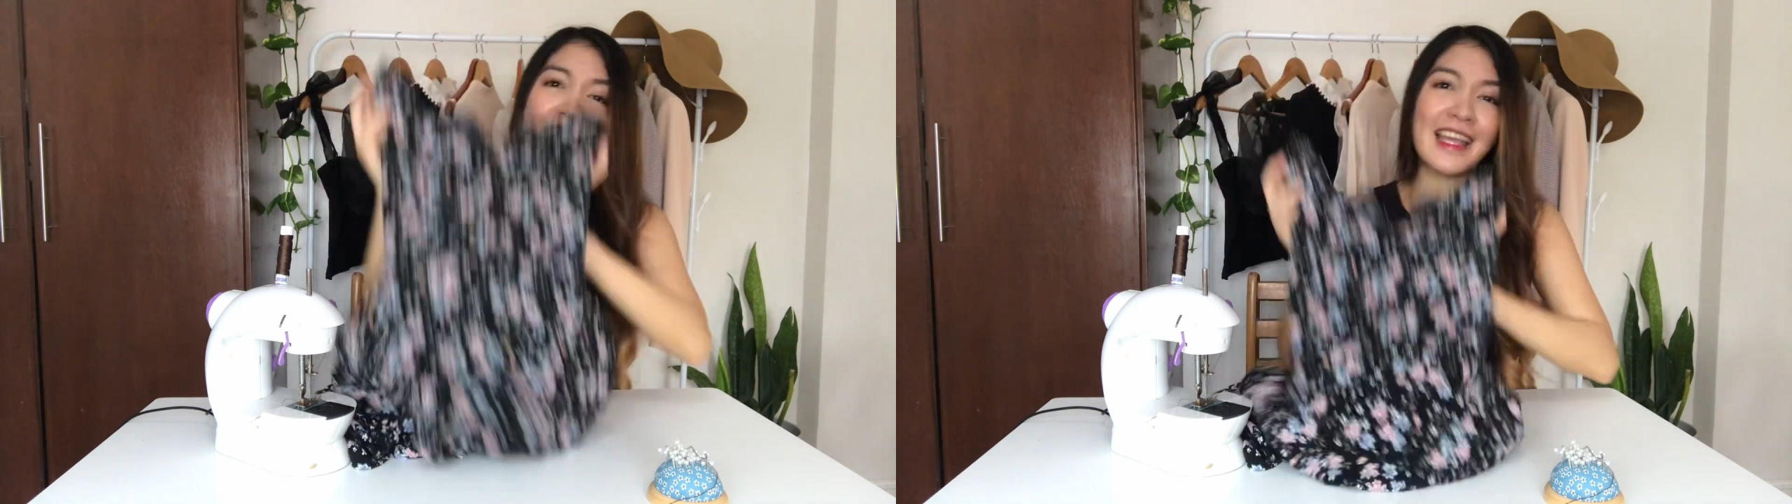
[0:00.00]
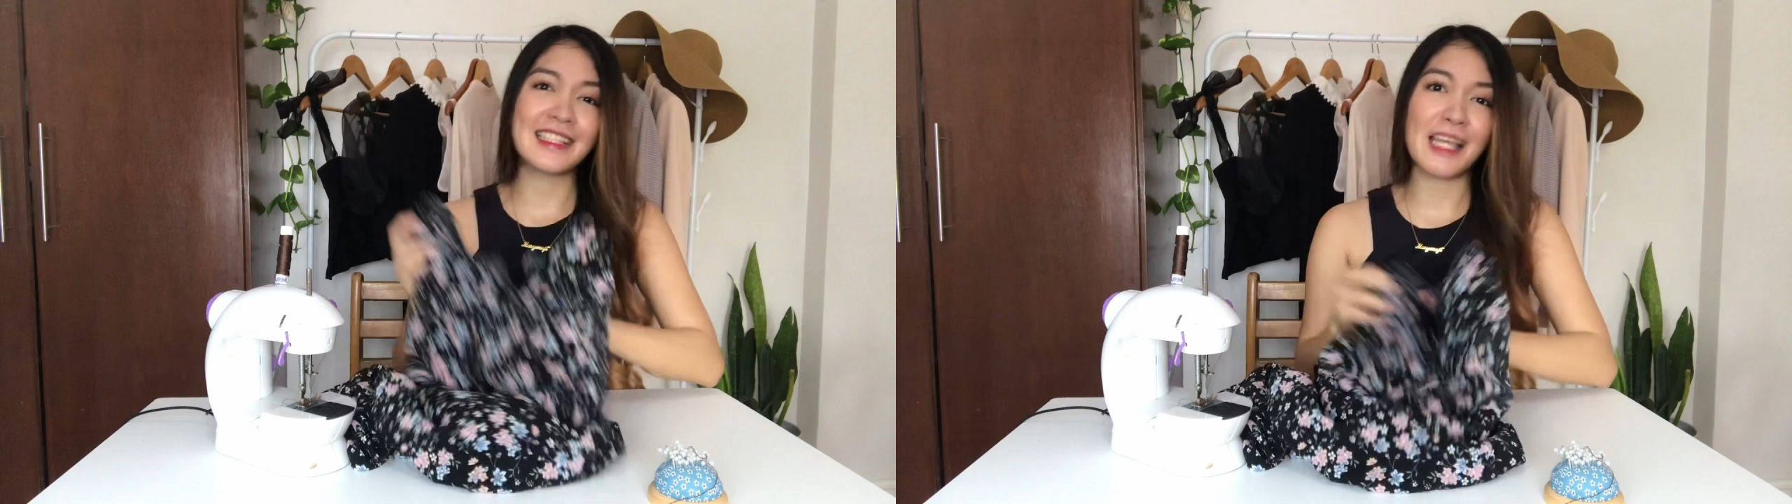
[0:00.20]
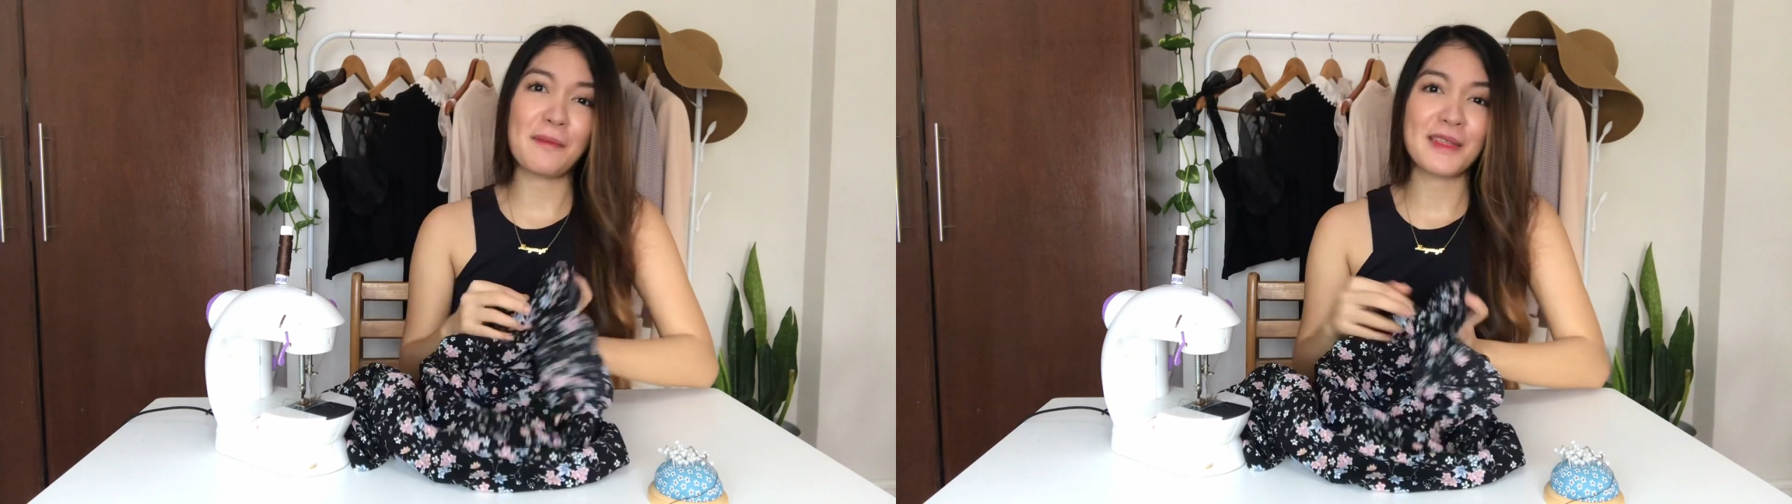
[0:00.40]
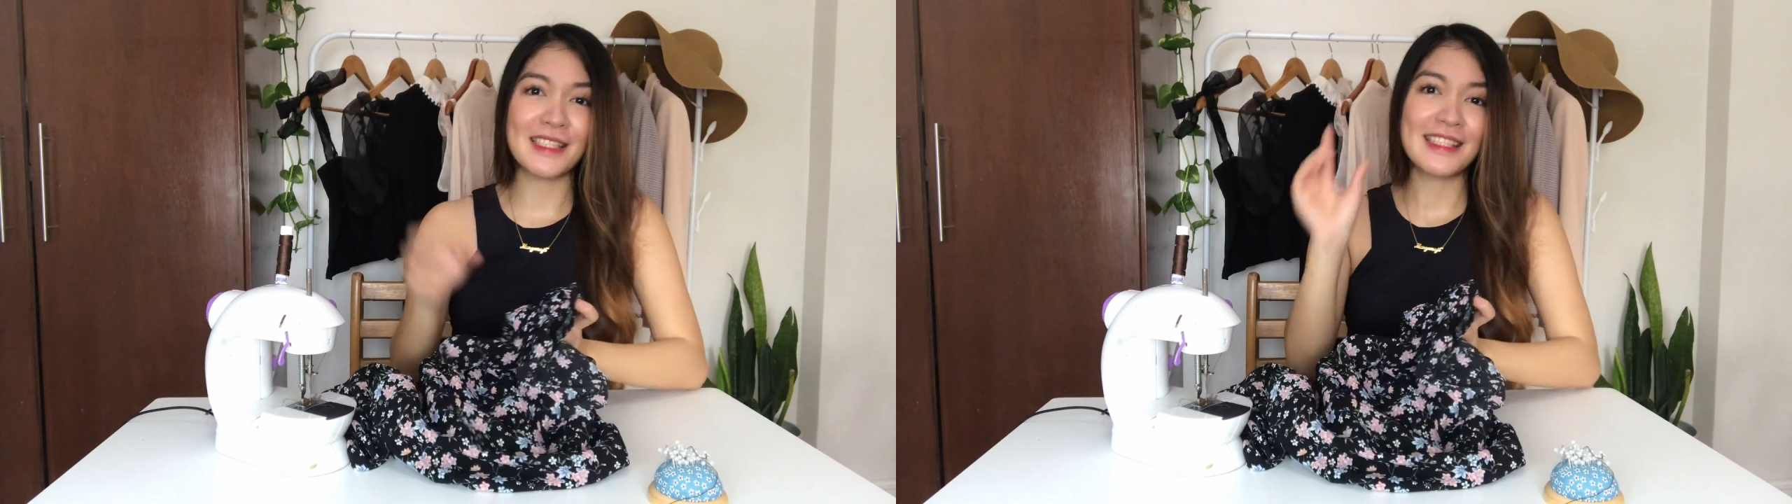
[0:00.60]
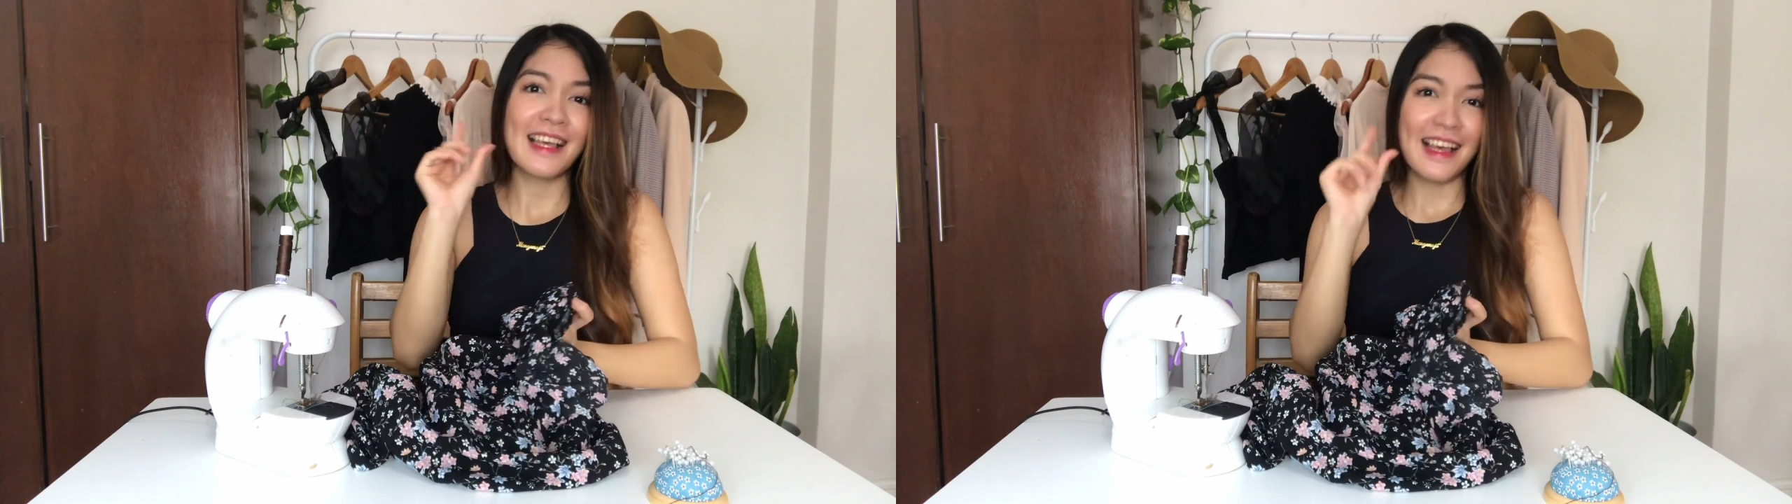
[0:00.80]
except
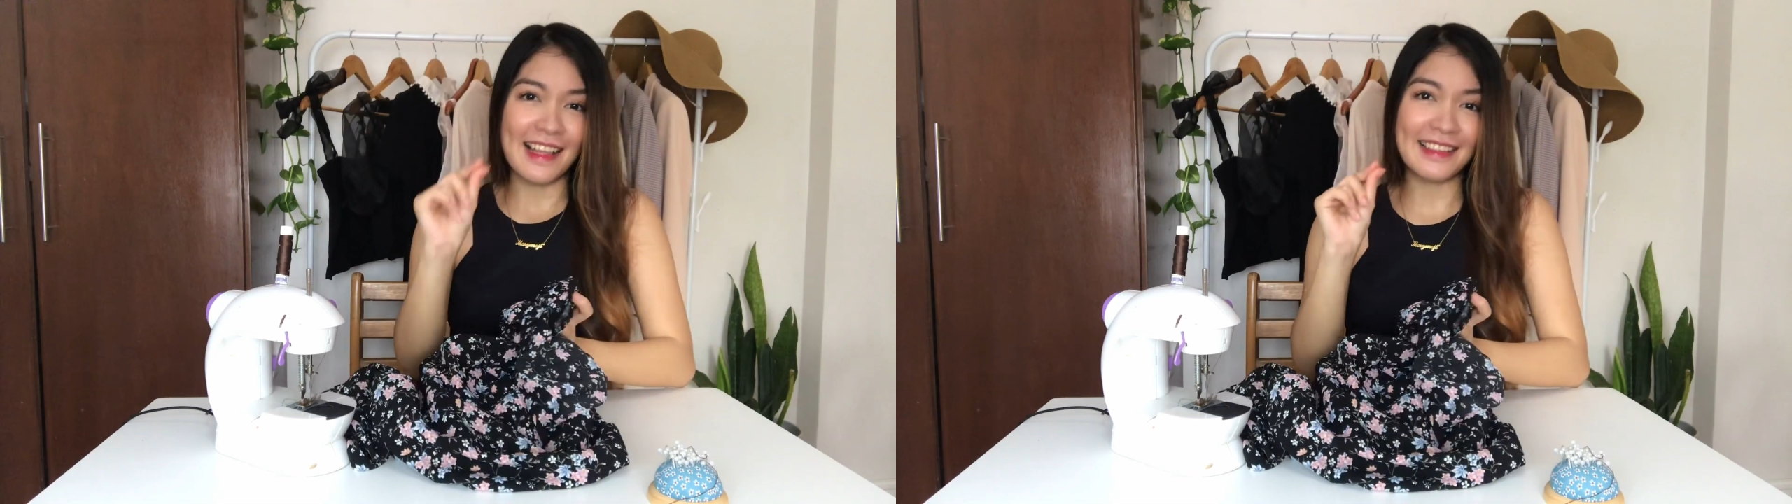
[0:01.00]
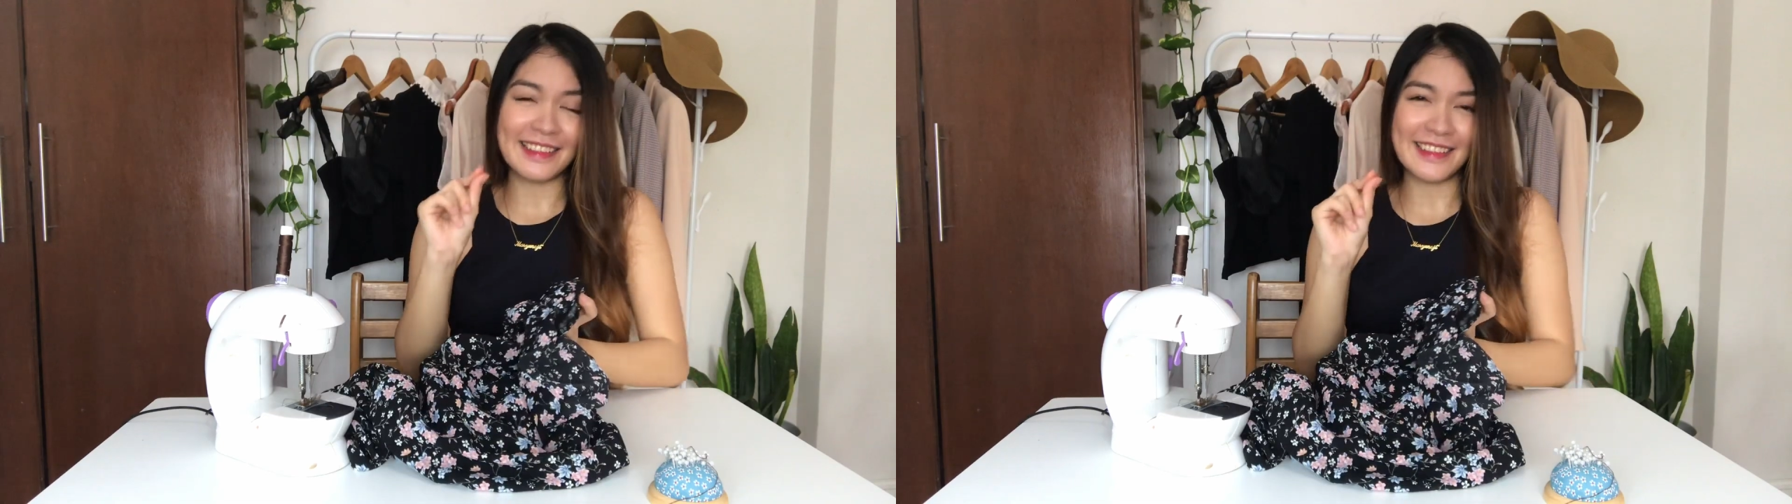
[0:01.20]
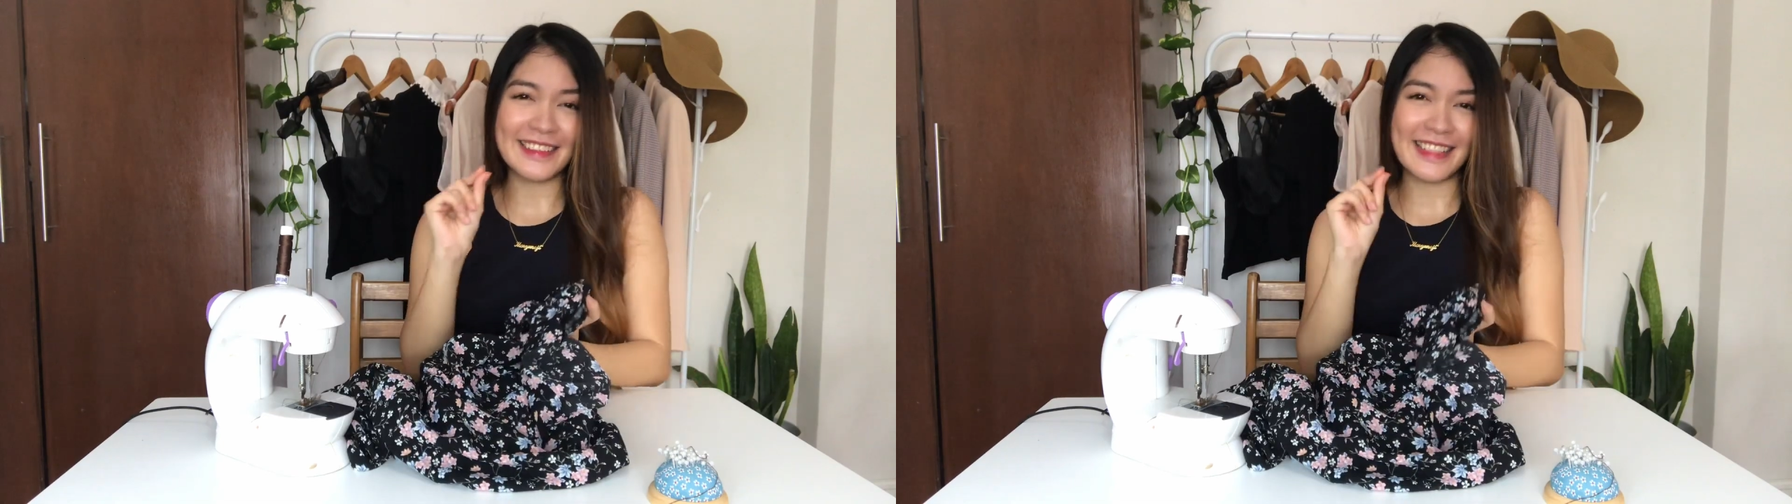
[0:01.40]
it's a little